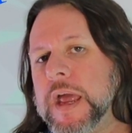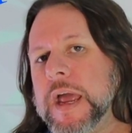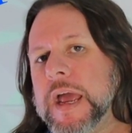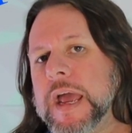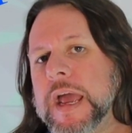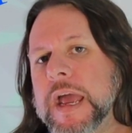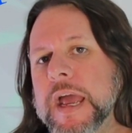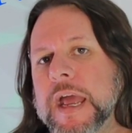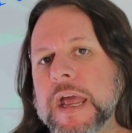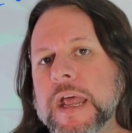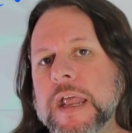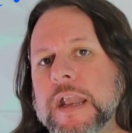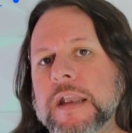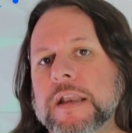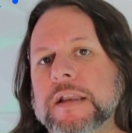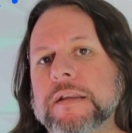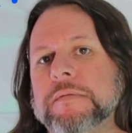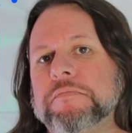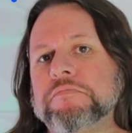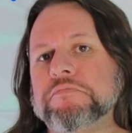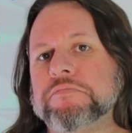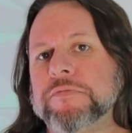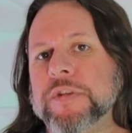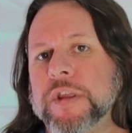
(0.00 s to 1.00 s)

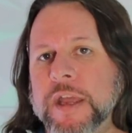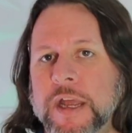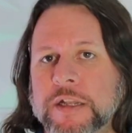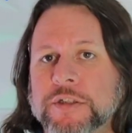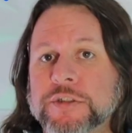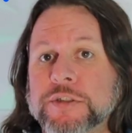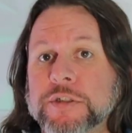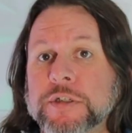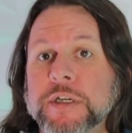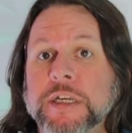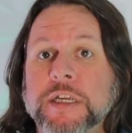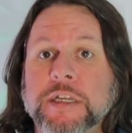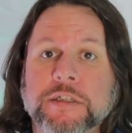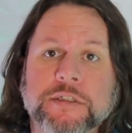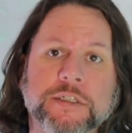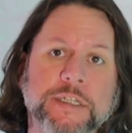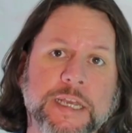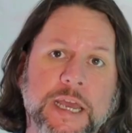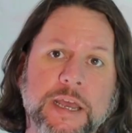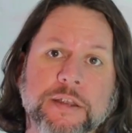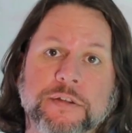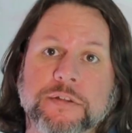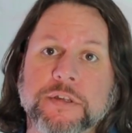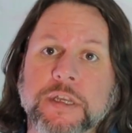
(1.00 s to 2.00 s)
And the answer is
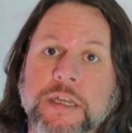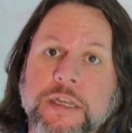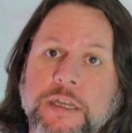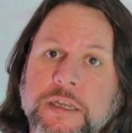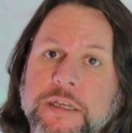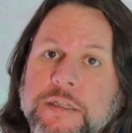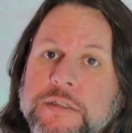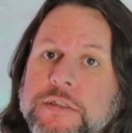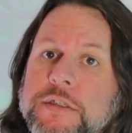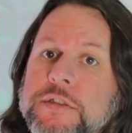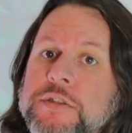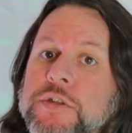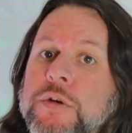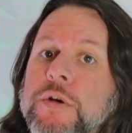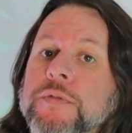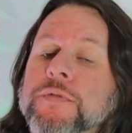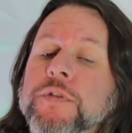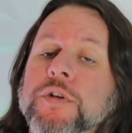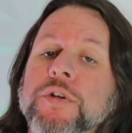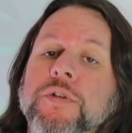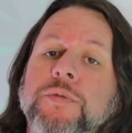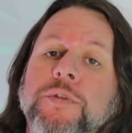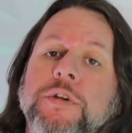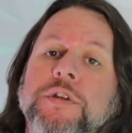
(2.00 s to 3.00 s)
yes, it is. So if
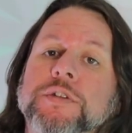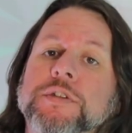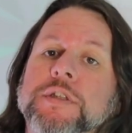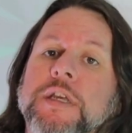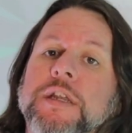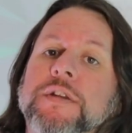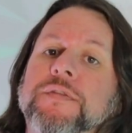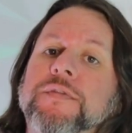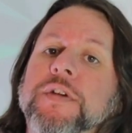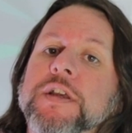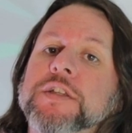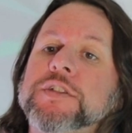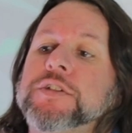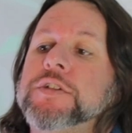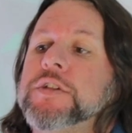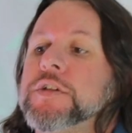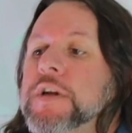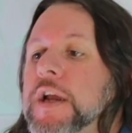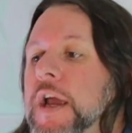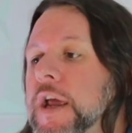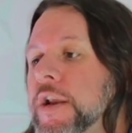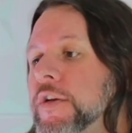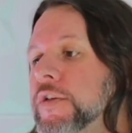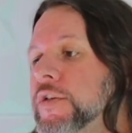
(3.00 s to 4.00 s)
you're a real estate investor
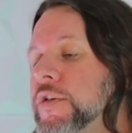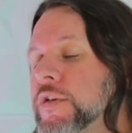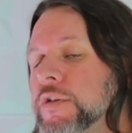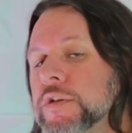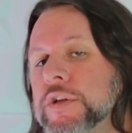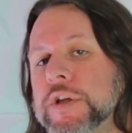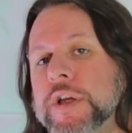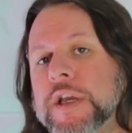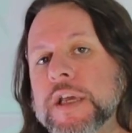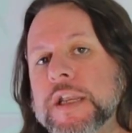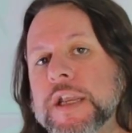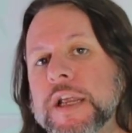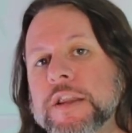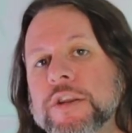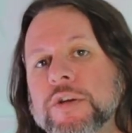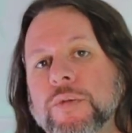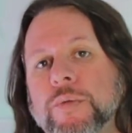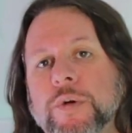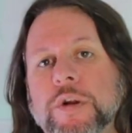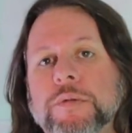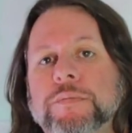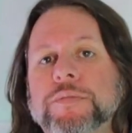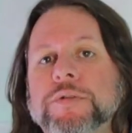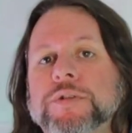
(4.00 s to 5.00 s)
and you're looking at the
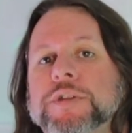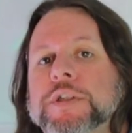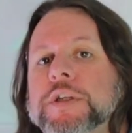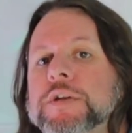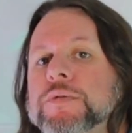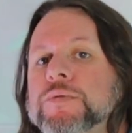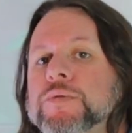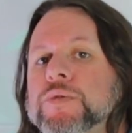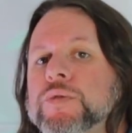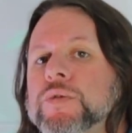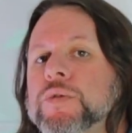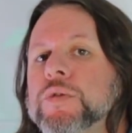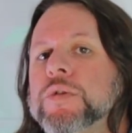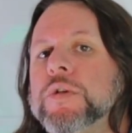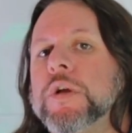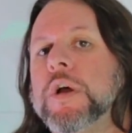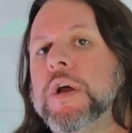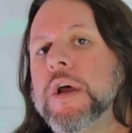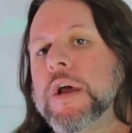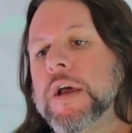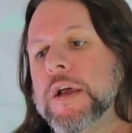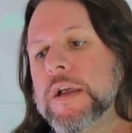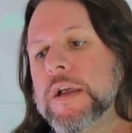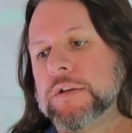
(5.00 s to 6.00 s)
1% rule
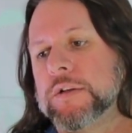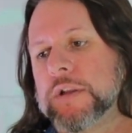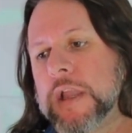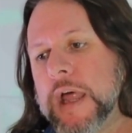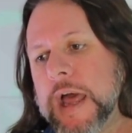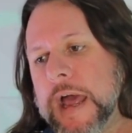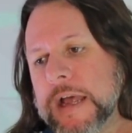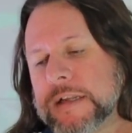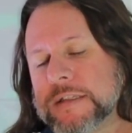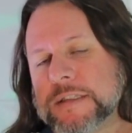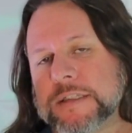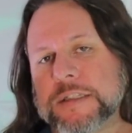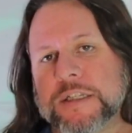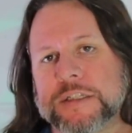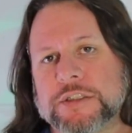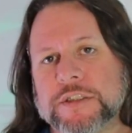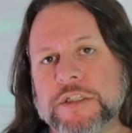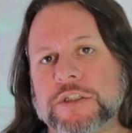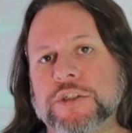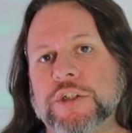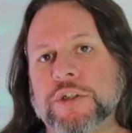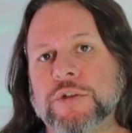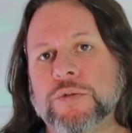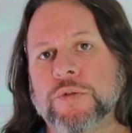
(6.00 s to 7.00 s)
as just a
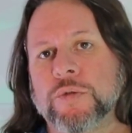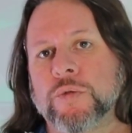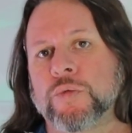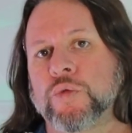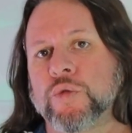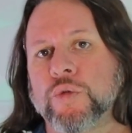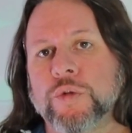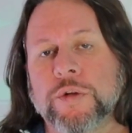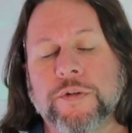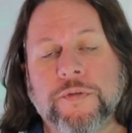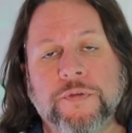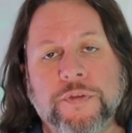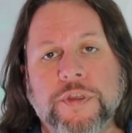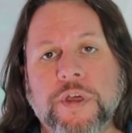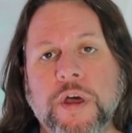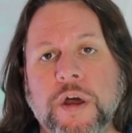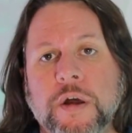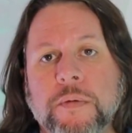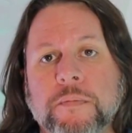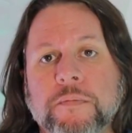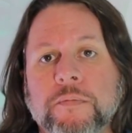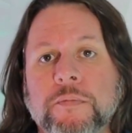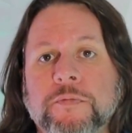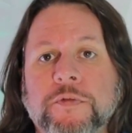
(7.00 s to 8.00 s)
general rule of
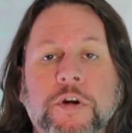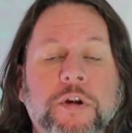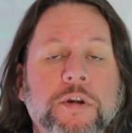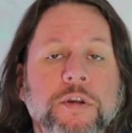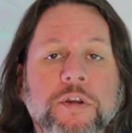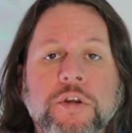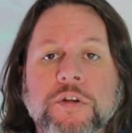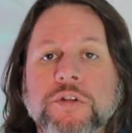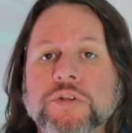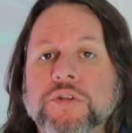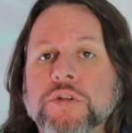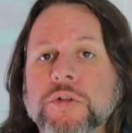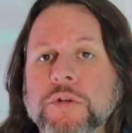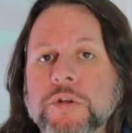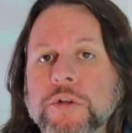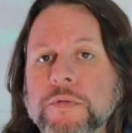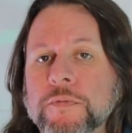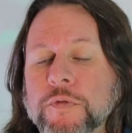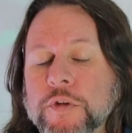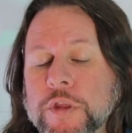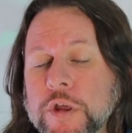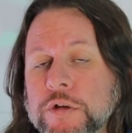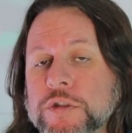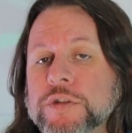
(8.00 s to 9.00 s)
thumb, for
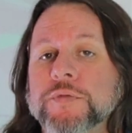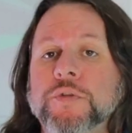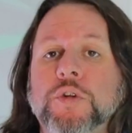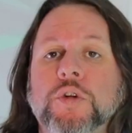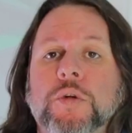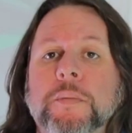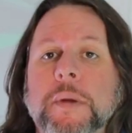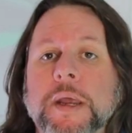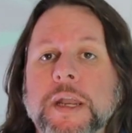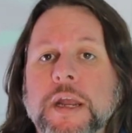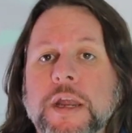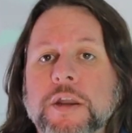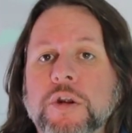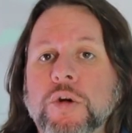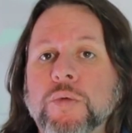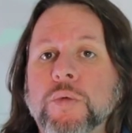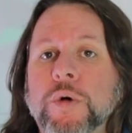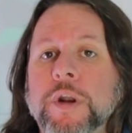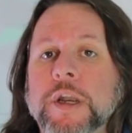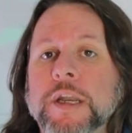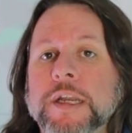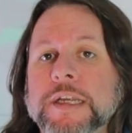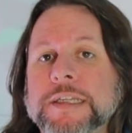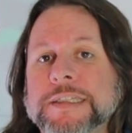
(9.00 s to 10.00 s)
those of you who may not know
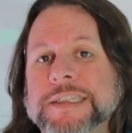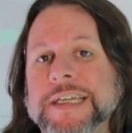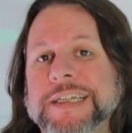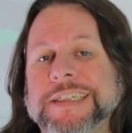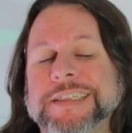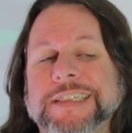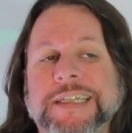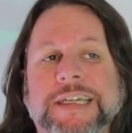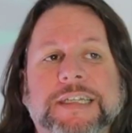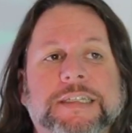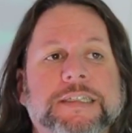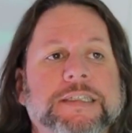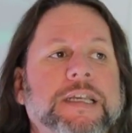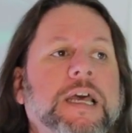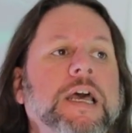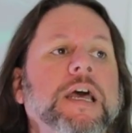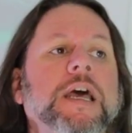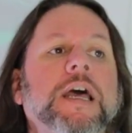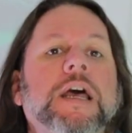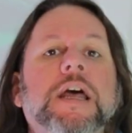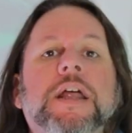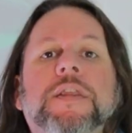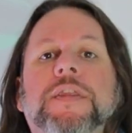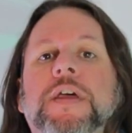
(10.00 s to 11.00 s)
what it is, it says
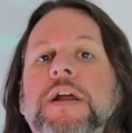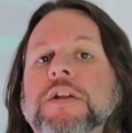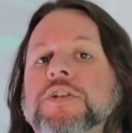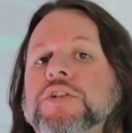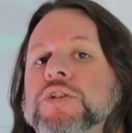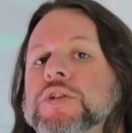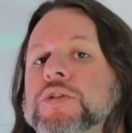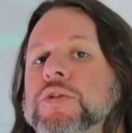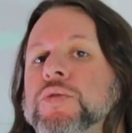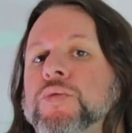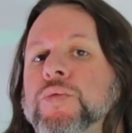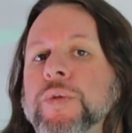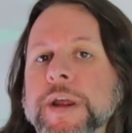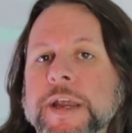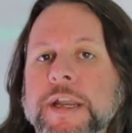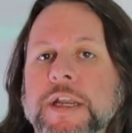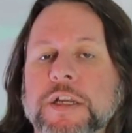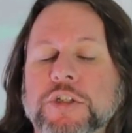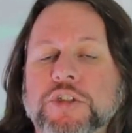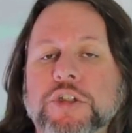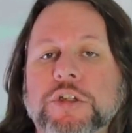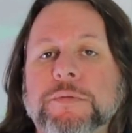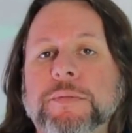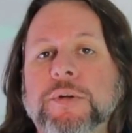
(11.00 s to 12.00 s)
that your rent
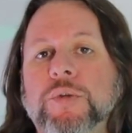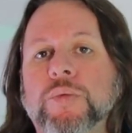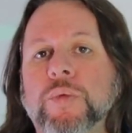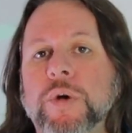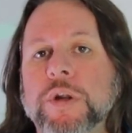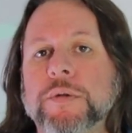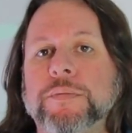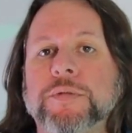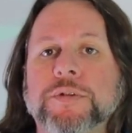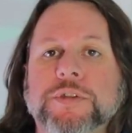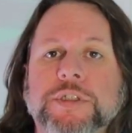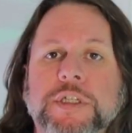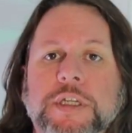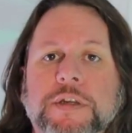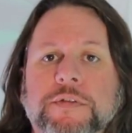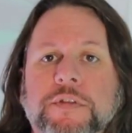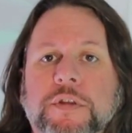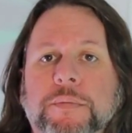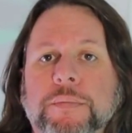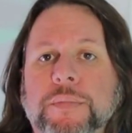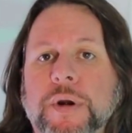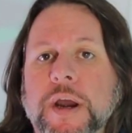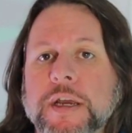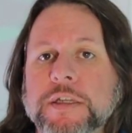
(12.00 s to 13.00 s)
should be 1% of
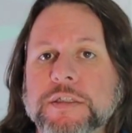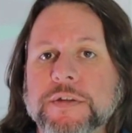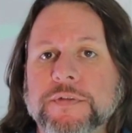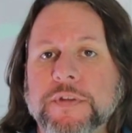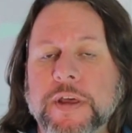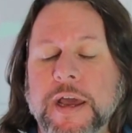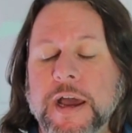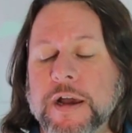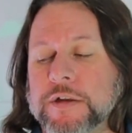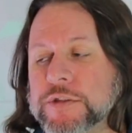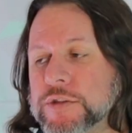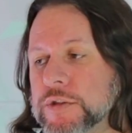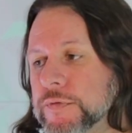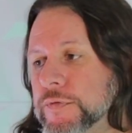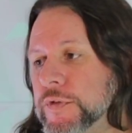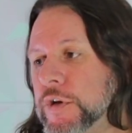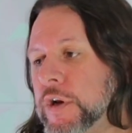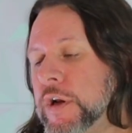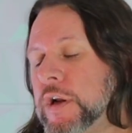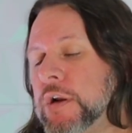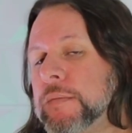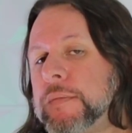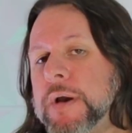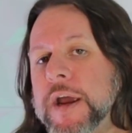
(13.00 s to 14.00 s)
the price of the house. So if you're
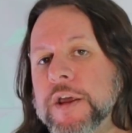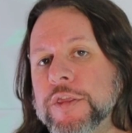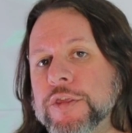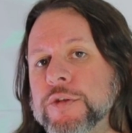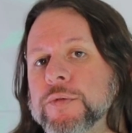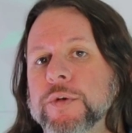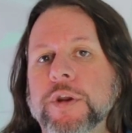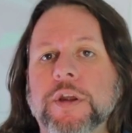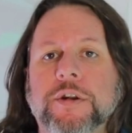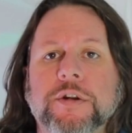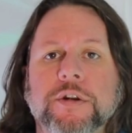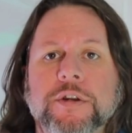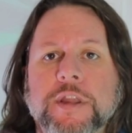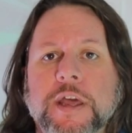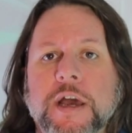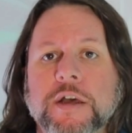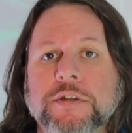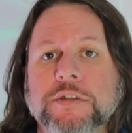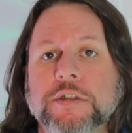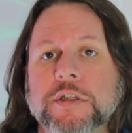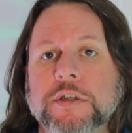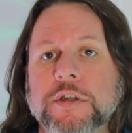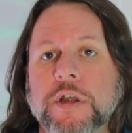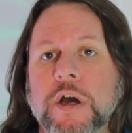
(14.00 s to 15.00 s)
going to buy a
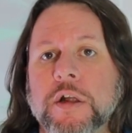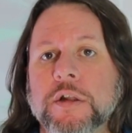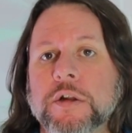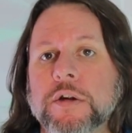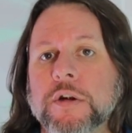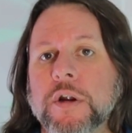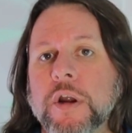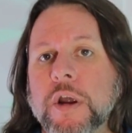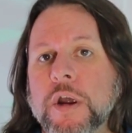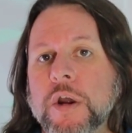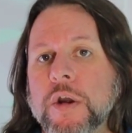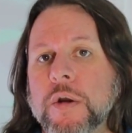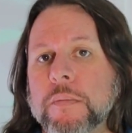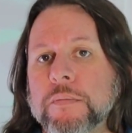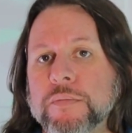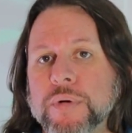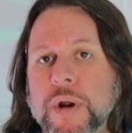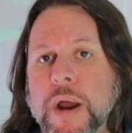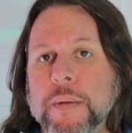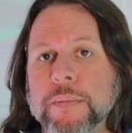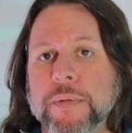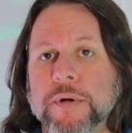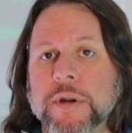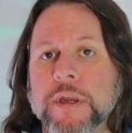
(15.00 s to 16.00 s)
$300,000
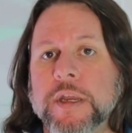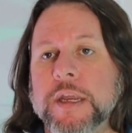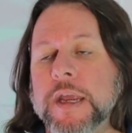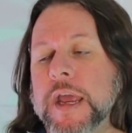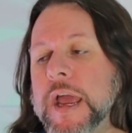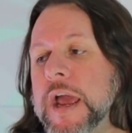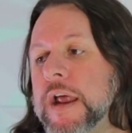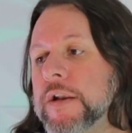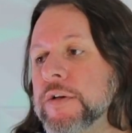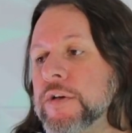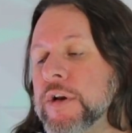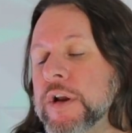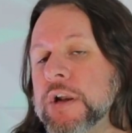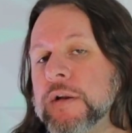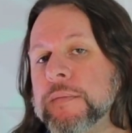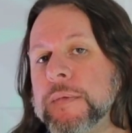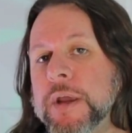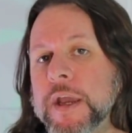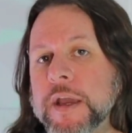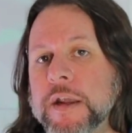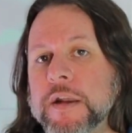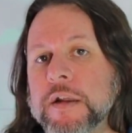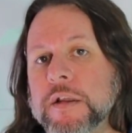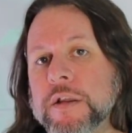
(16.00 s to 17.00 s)
property and you're going to
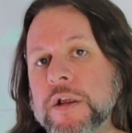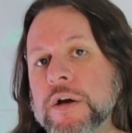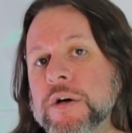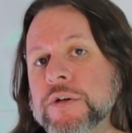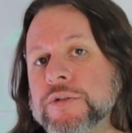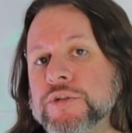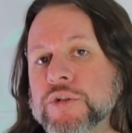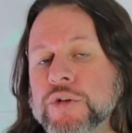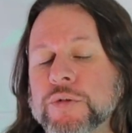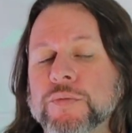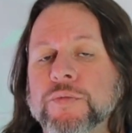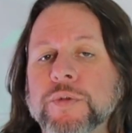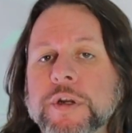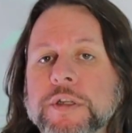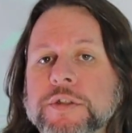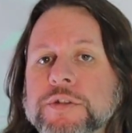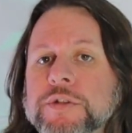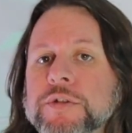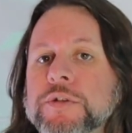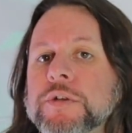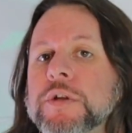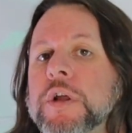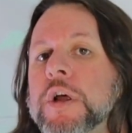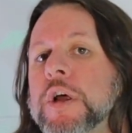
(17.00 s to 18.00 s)
make it a long-term
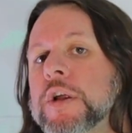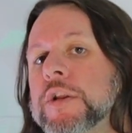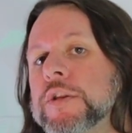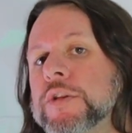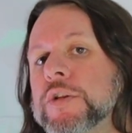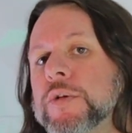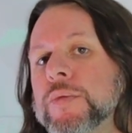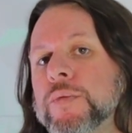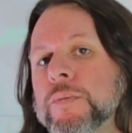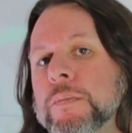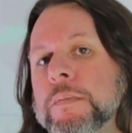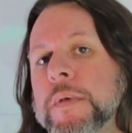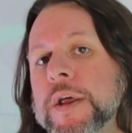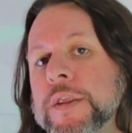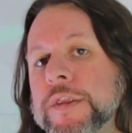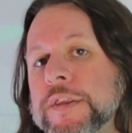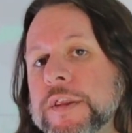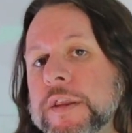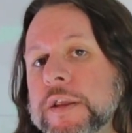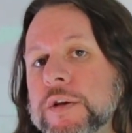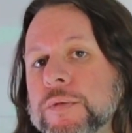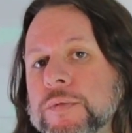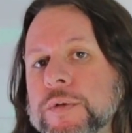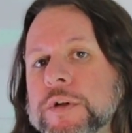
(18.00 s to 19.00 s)
rental, the
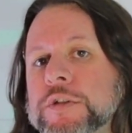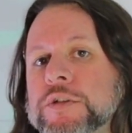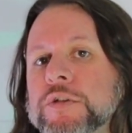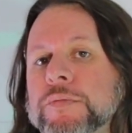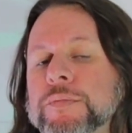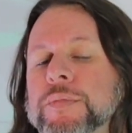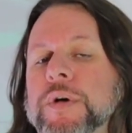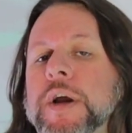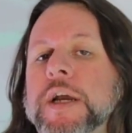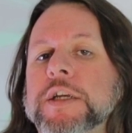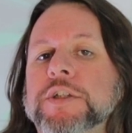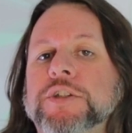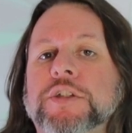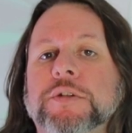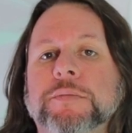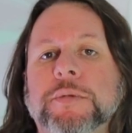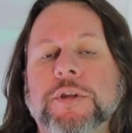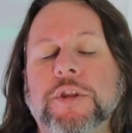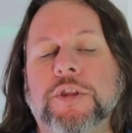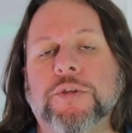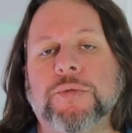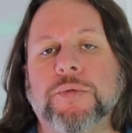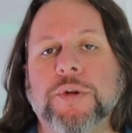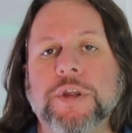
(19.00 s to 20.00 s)
monthly rental price should
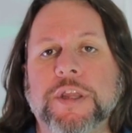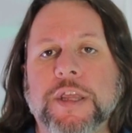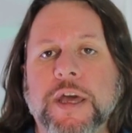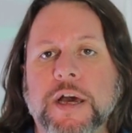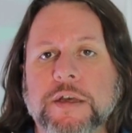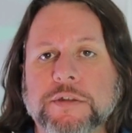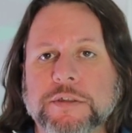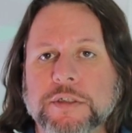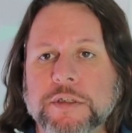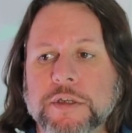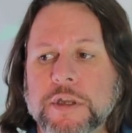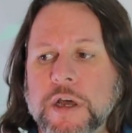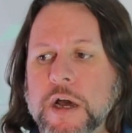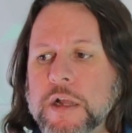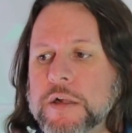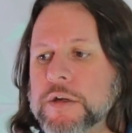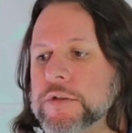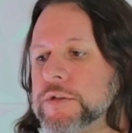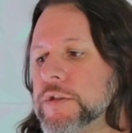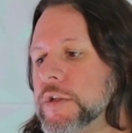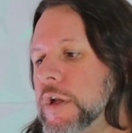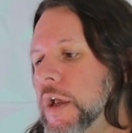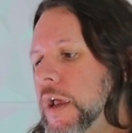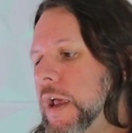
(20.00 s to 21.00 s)
be
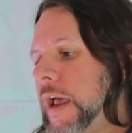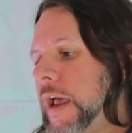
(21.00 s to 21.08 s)
$3,000.